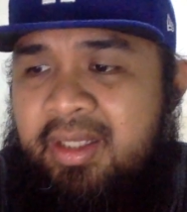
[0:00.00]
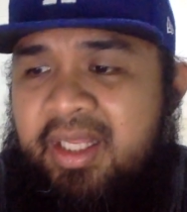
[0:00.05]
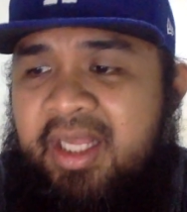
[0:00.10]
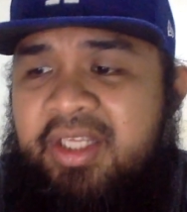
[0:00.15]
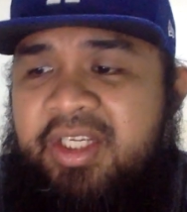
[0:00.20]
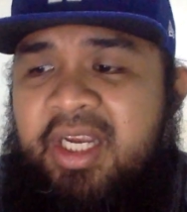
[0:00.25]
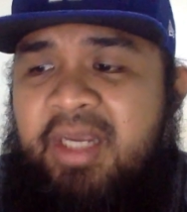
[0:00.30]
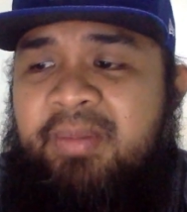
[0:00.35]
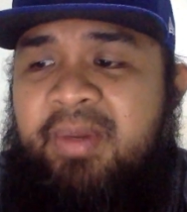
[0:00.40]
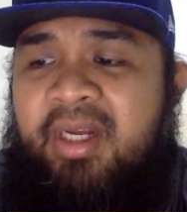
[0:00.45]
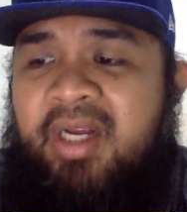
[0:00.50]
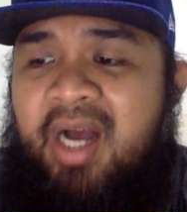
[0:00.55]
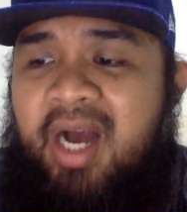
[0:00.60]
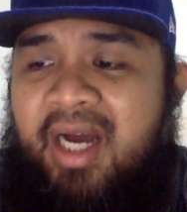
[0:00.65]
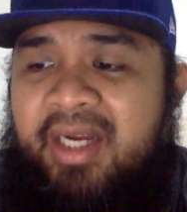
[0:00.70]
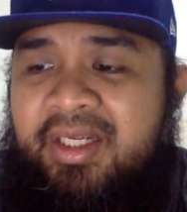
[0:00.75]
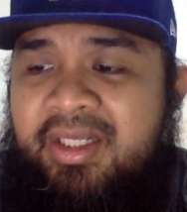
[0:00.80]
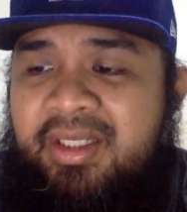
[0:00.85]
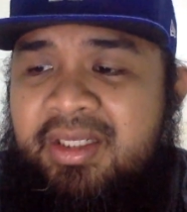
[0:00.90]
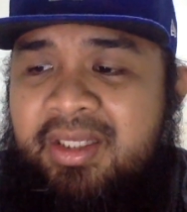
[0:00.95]

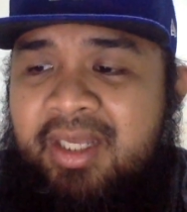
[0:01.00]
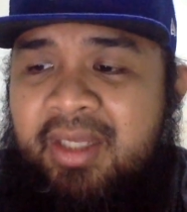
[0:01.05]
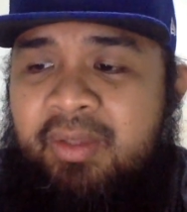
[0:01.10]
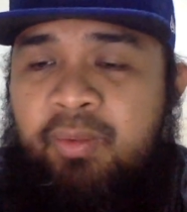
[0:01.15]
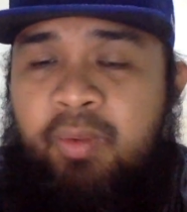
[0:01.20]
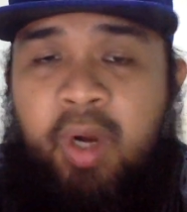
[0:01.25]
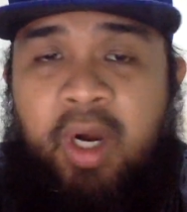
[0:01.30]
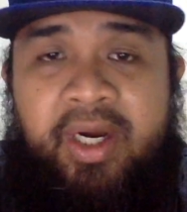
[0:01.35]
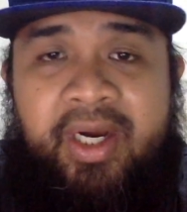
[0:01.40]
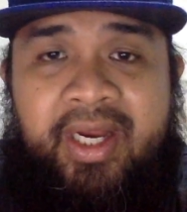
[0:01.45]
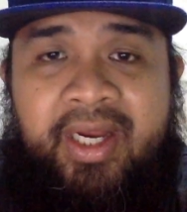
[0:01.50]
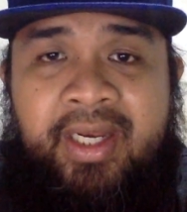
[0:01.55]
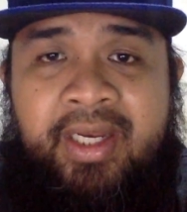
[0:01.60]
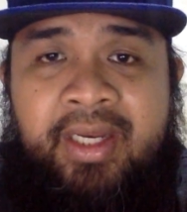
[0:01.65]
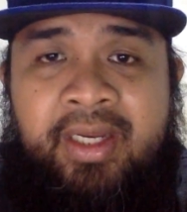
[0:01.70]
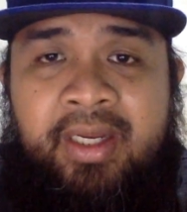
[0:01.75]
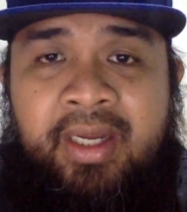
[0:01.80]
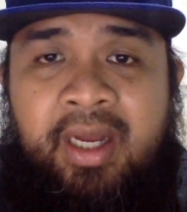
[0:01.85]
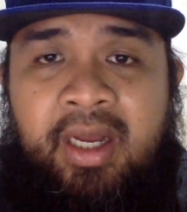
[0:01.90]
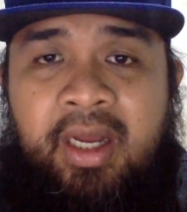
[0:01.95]
McConnell and
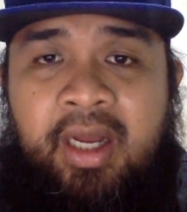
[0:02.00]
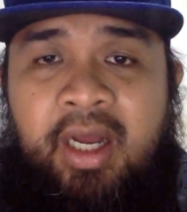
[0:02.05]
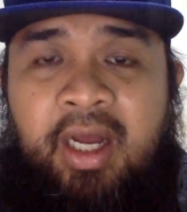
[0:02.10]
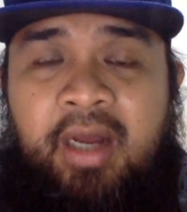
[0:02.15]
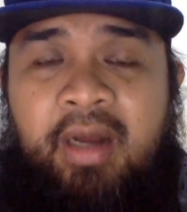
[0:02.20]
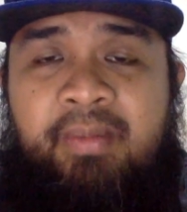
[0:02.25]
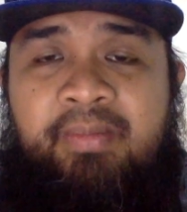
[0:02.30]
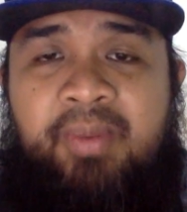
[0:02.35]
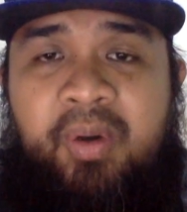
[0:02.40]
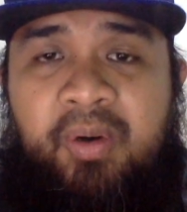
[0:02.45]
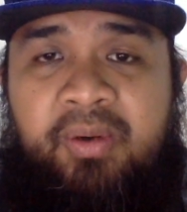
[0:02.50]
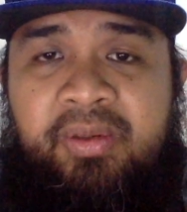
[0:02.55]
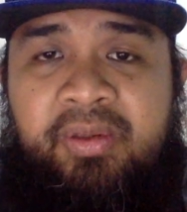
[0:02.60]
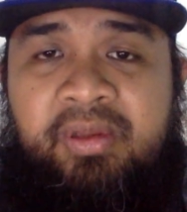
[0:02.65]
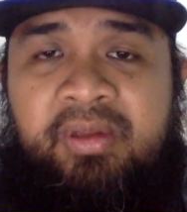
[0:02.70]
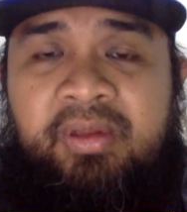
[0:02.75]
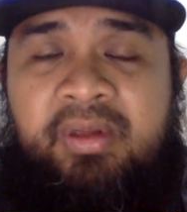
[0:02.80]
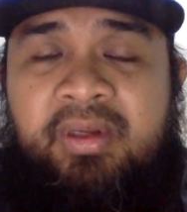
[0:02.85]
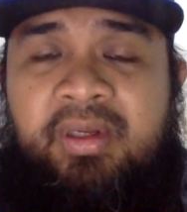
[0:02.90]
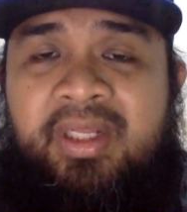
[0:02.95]
Warren,
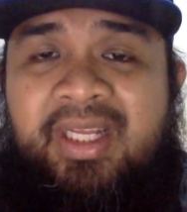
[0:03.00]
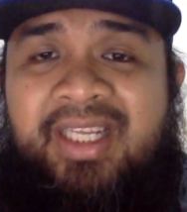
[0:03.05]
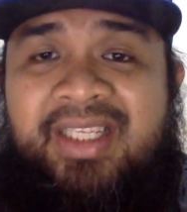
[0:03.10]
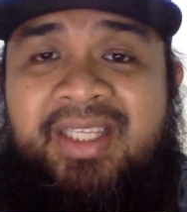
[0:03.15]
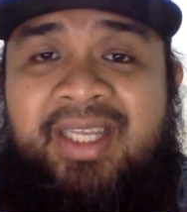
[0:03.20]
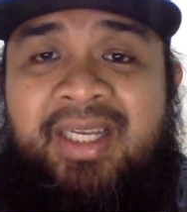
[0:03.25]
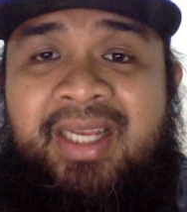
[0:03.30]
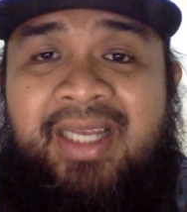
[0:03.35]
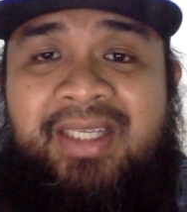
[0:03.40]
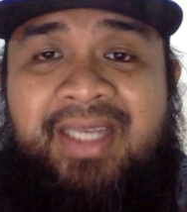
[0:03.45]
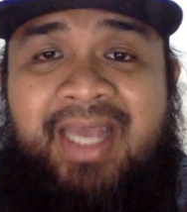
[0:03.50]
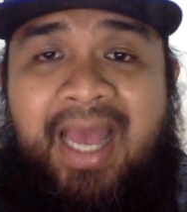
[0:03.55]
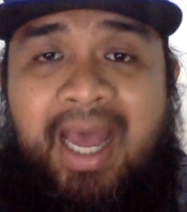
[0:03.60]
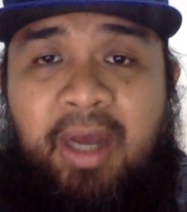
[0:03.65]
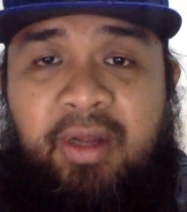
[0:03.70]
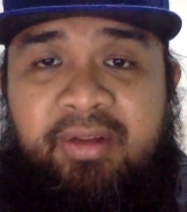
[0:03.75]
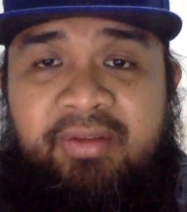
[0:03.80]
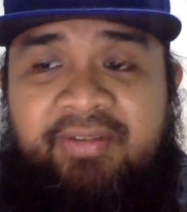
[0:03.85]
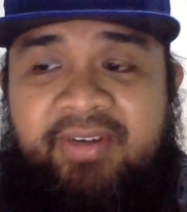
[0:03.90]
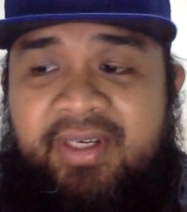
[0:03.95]
both listed as
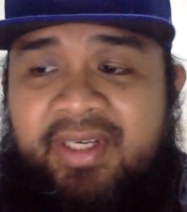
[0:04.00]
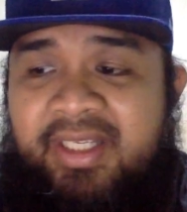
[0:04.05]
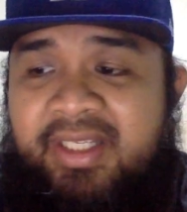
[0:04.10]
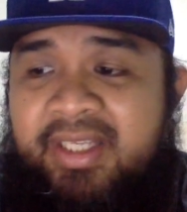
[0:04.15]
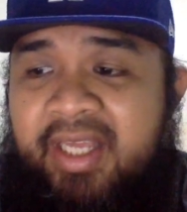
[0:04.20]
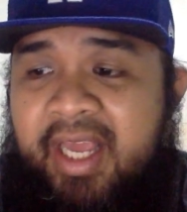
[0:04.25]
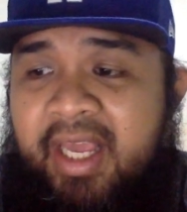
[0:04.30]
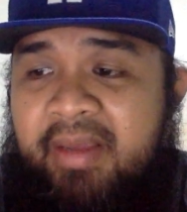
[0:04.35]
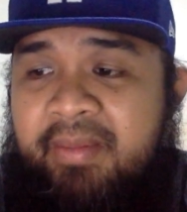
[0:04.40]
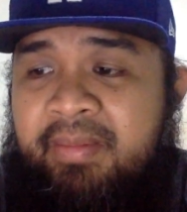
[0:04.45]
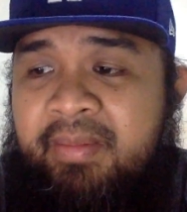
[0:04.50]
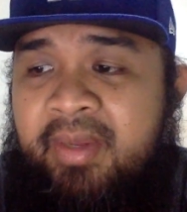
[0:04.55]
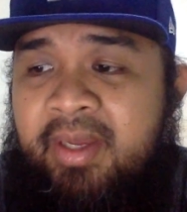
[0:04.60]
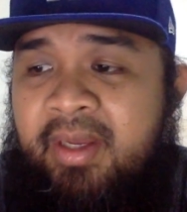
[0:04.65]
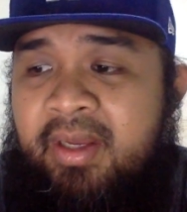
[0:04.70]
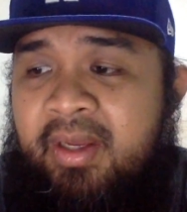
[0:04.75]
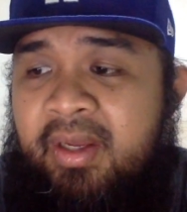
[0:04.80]
out for this game.